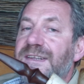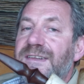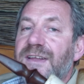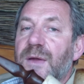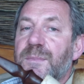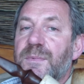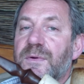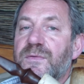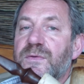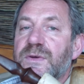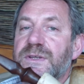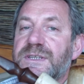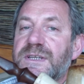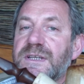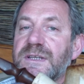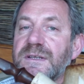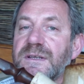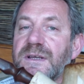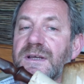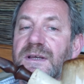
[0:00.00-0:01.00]
type of
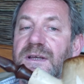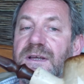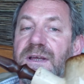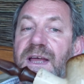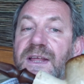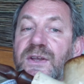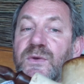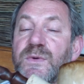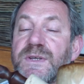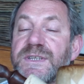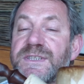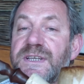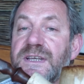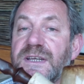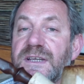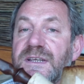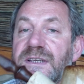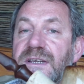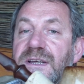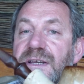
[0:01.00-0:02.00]
whiskey and
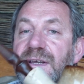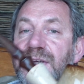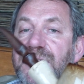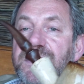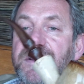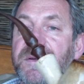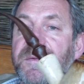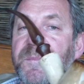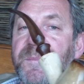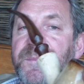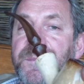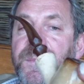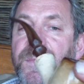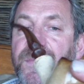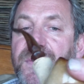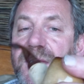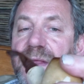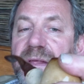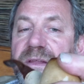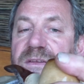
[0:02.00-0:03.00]
whiskey
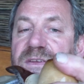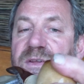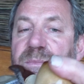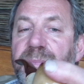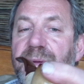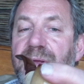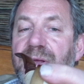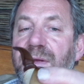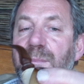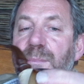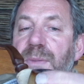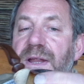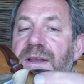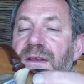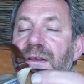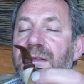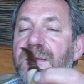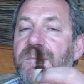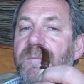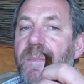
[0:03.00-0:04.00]
blend.